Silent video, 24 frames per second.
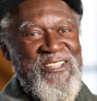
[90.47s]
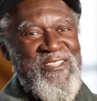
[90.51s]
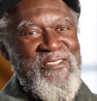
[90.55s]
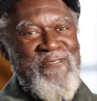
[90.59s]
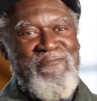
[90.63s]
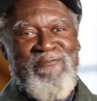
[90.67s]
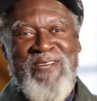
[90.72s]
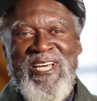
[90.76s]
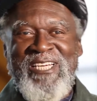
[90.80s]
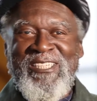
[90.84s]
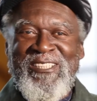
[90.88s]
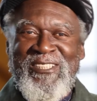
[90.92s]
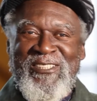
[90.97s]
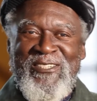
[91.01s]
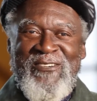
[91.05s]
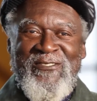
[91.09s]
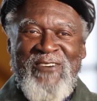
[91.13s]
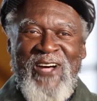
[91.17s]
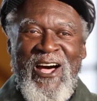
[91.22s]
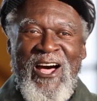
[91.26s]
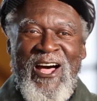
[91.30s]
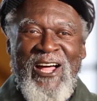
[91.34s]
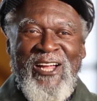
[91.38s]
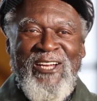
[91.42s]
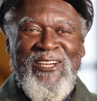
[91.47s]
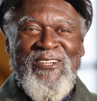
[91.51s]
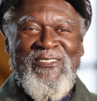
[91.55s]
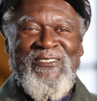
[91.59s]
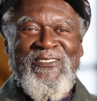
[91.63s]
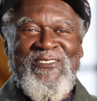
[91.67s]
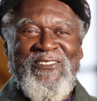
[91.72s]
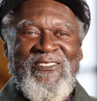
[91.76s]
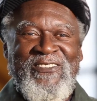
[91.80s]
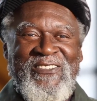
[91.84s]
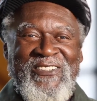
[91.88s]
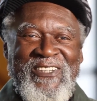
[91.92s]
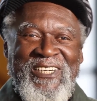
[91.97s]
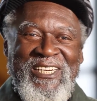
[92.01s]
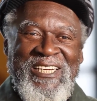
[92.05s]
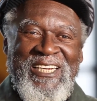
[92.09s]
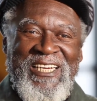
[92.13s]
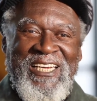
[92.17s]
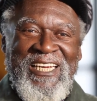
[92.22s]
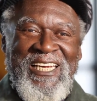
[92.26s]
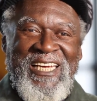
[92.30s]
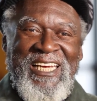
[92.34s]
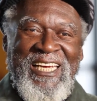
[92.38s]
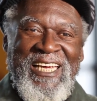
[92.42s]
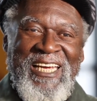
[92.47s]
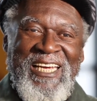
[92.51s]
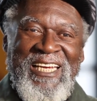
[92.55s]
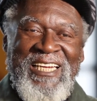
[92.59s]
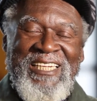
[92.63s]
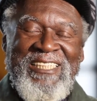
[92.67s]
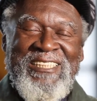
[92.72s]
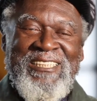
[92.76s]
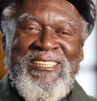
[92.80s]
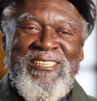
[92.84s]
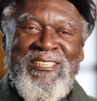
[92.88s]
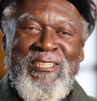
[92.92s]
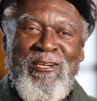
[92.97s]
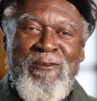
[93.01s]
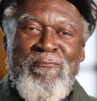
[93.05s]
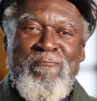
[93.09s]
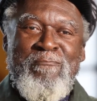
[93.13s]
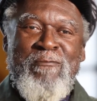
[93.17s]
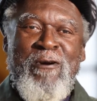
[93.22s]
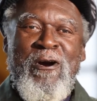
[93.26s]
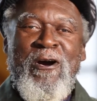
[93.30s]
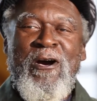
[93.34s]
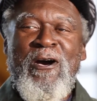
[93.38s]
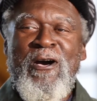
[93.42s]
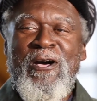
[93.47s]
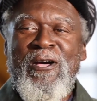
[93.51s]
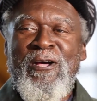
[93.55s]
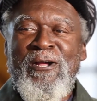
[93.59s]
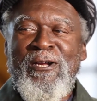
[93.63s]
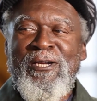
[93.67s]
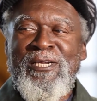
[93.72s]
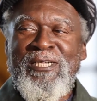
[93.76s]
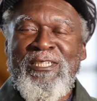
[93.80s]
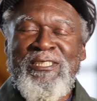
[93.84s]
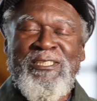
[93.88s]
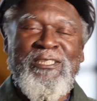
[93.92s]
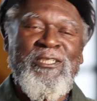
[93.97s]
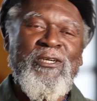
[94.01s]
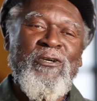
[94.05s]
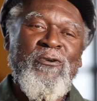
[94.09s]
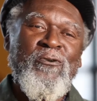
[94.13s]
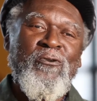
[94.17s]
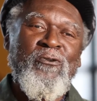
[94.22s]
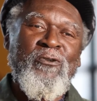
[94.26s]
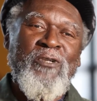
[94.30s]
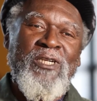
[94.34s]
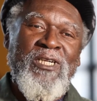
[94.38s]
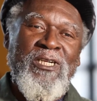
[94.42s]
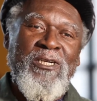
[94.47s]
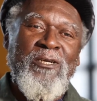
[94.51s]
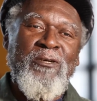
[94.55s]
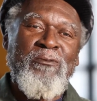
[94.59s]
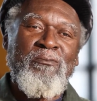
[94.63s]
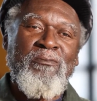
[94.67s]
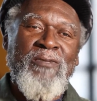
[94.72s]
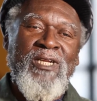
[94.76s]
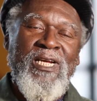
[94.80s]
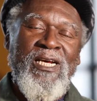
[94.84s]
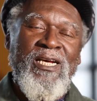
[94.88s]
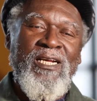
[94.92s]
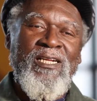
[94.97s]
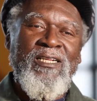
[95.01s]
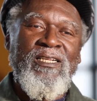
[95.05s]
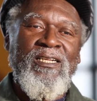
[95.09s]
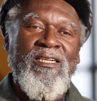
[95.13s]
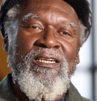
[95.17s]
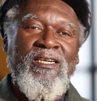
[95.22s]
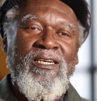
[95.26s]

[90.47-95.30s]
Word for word: best of Harlem. And somebody told him that,